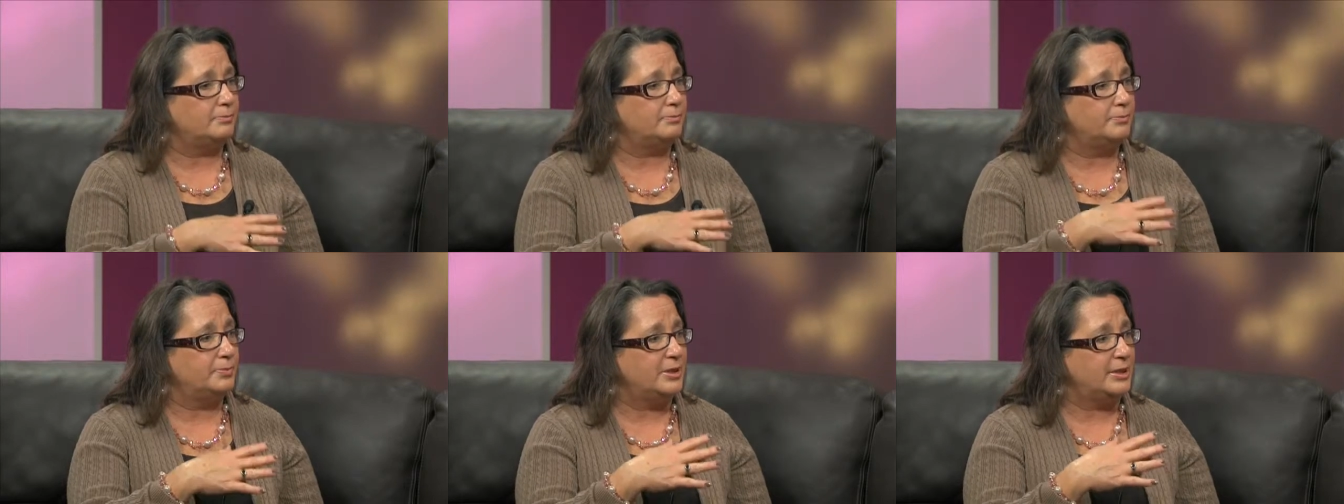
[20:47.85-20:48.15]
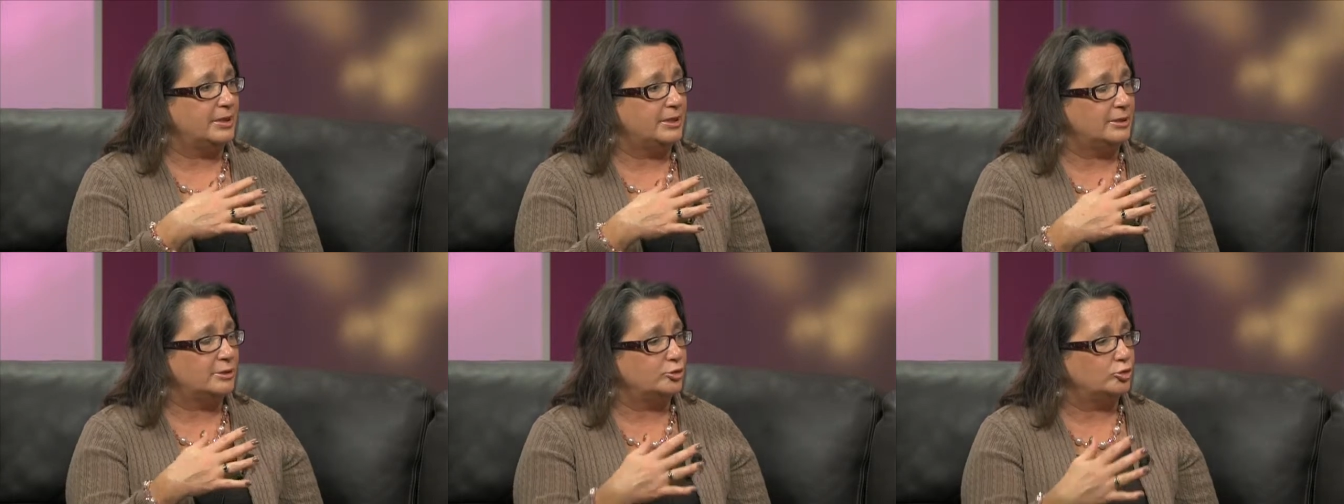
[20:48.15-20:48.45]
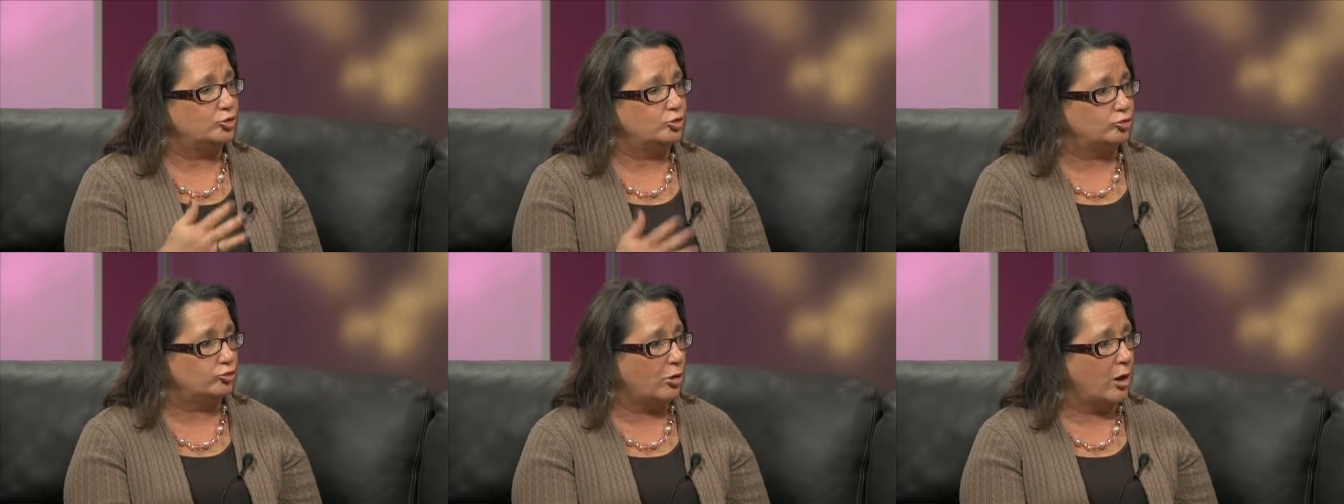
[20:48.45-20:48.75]
being
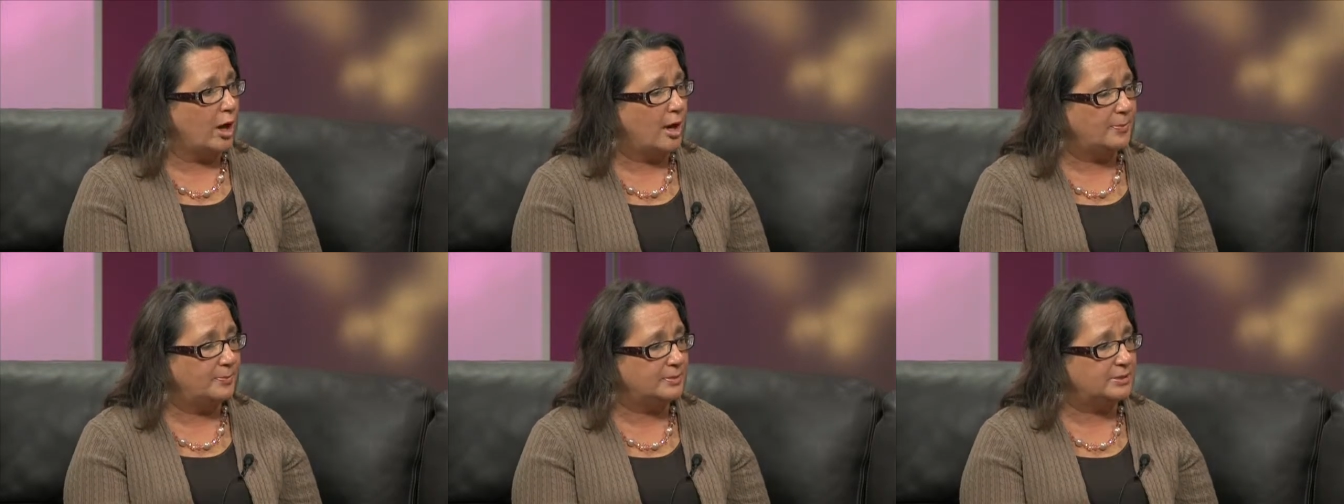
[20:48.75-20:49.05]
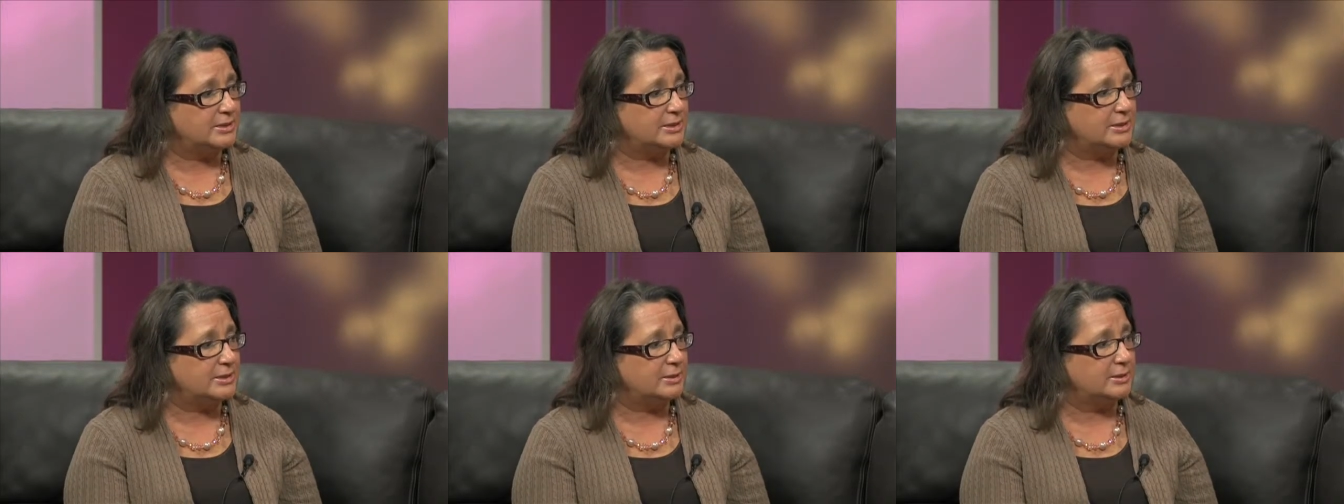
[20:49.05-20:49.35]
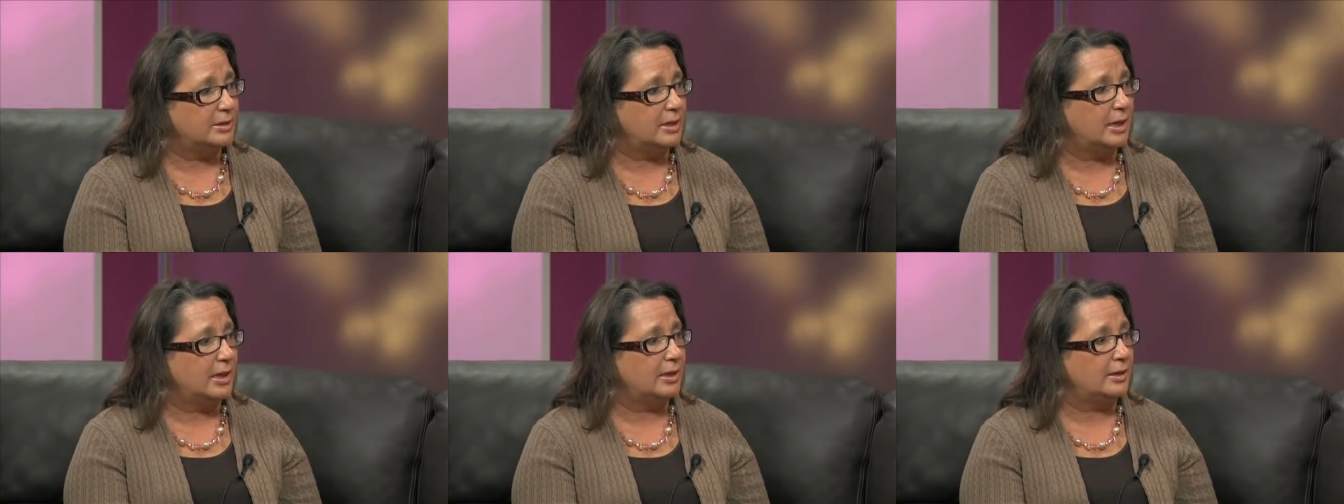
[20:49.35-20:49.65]
dropped
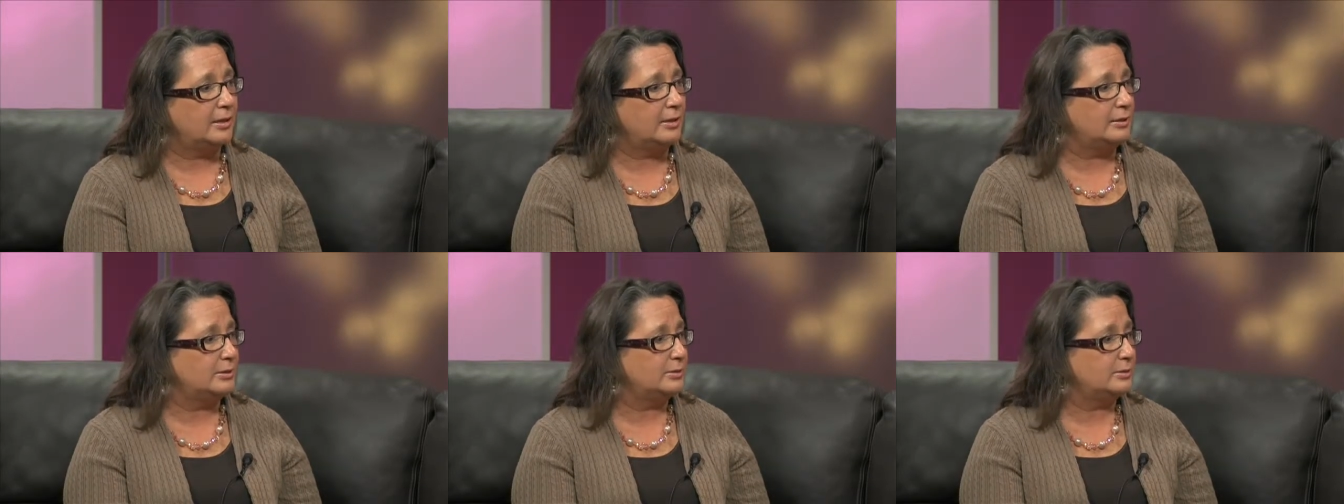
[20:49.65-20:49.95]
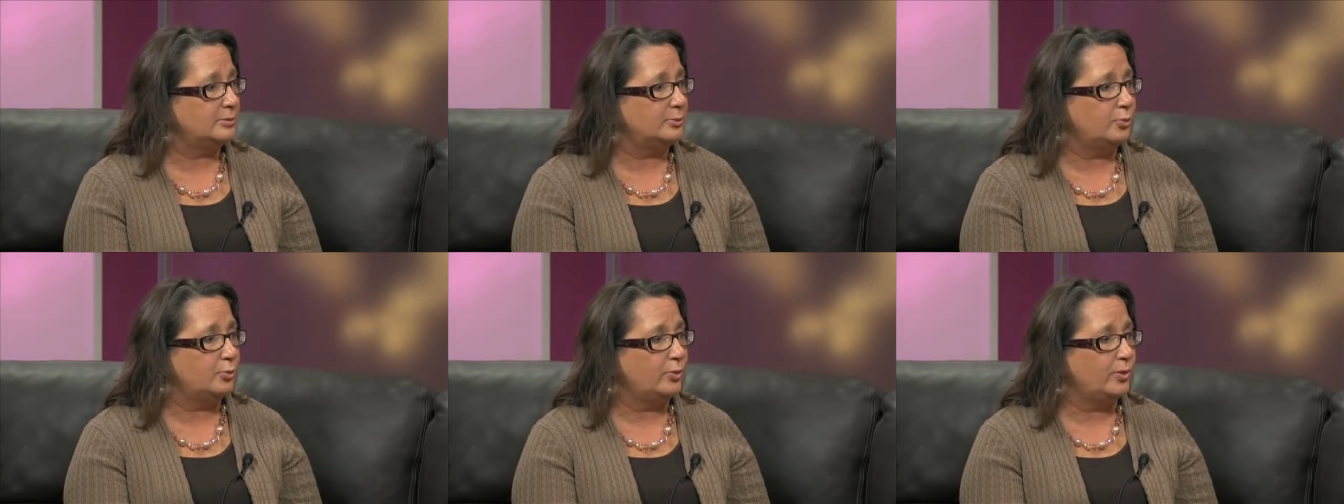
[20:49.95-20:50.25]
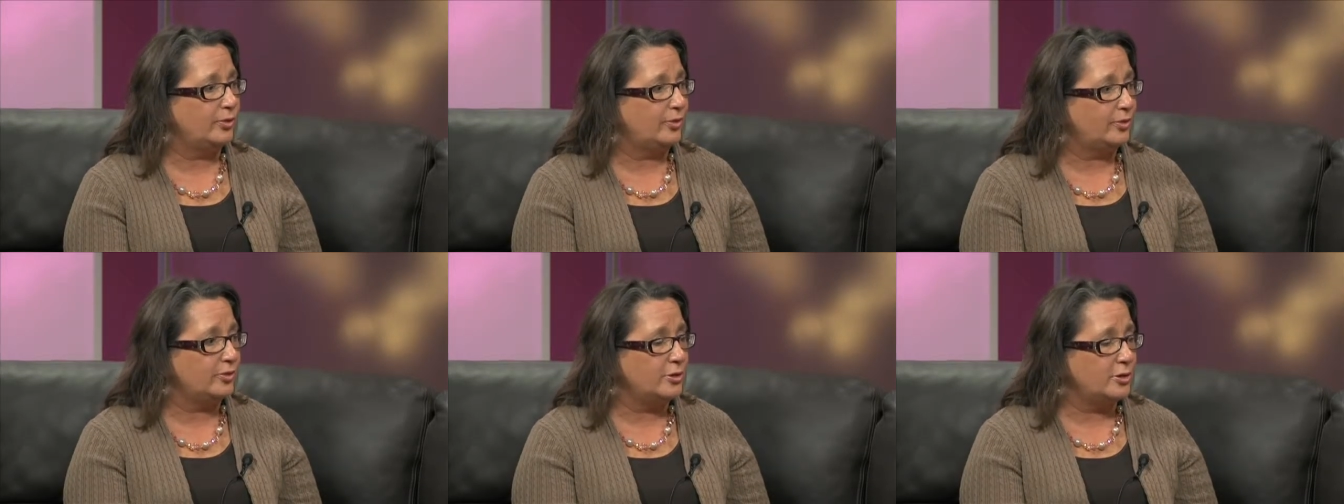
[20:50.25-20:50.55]
uh,
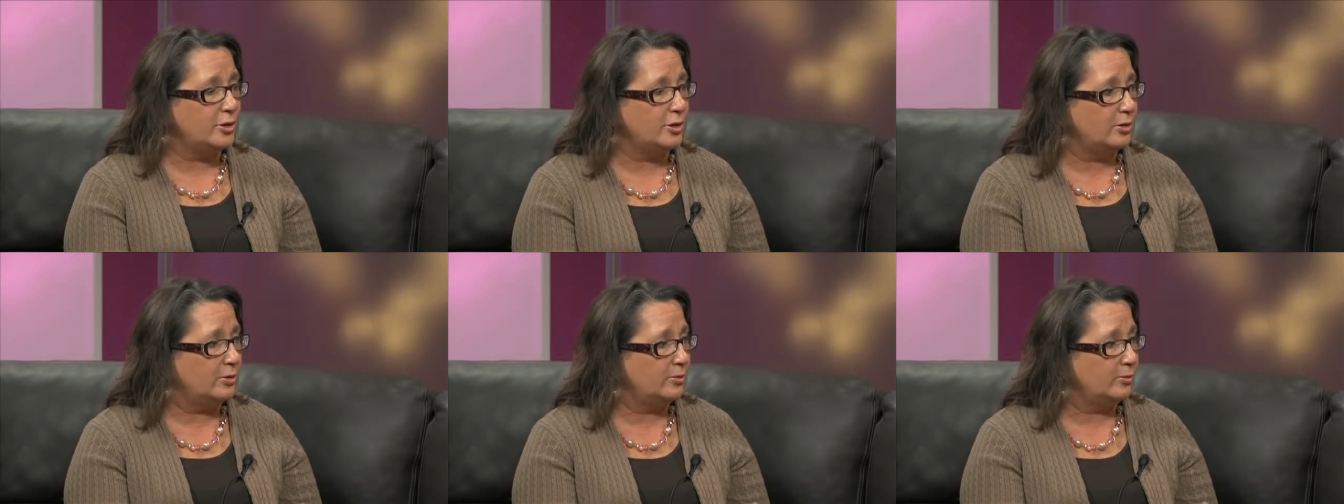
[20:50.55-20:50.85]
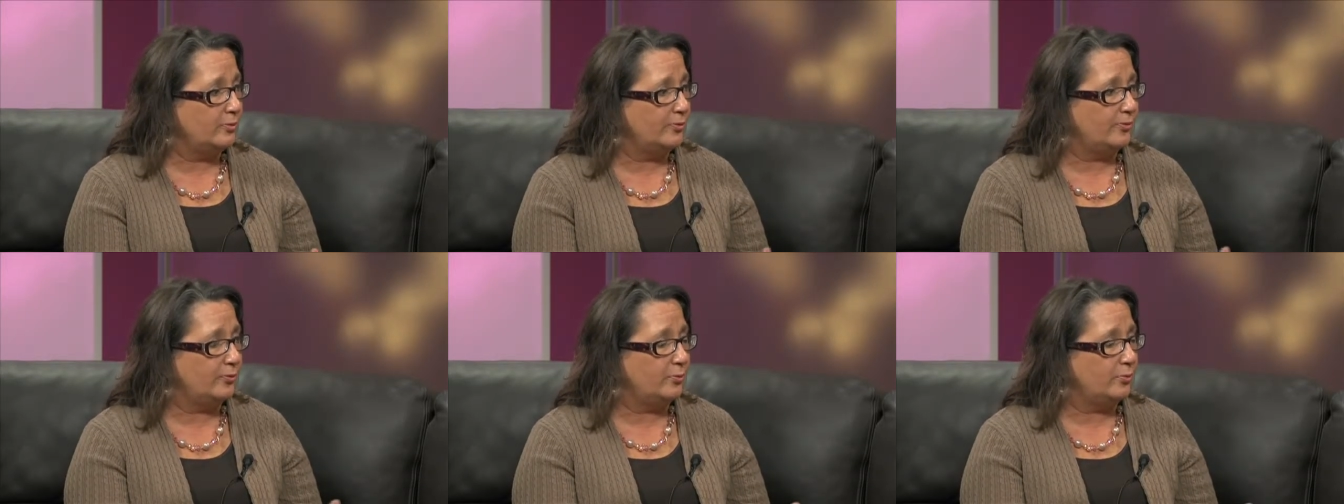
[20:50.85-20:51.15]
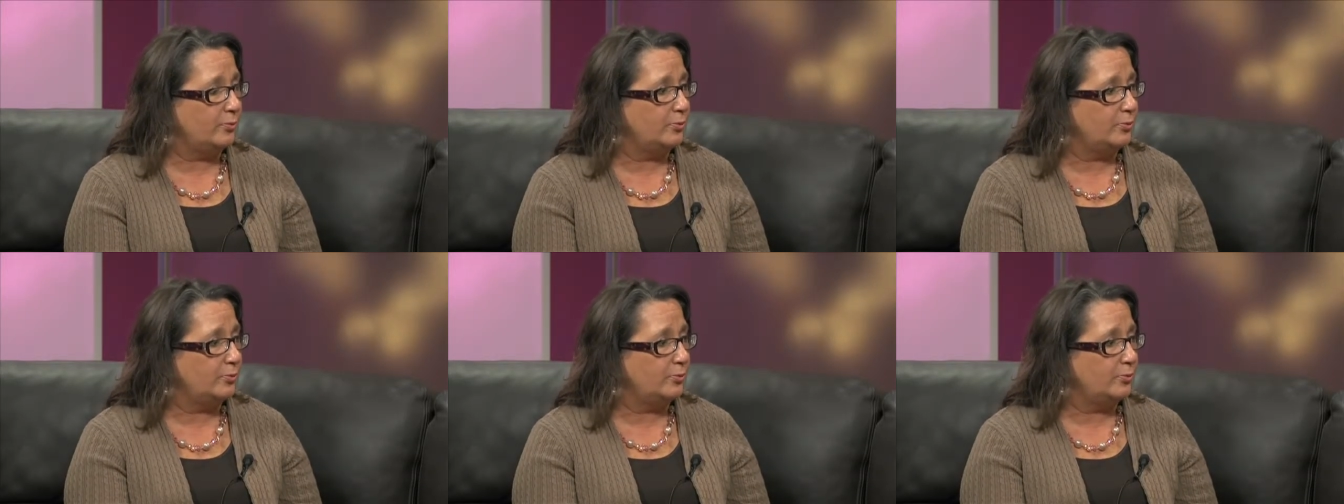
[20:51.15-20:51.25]
with no,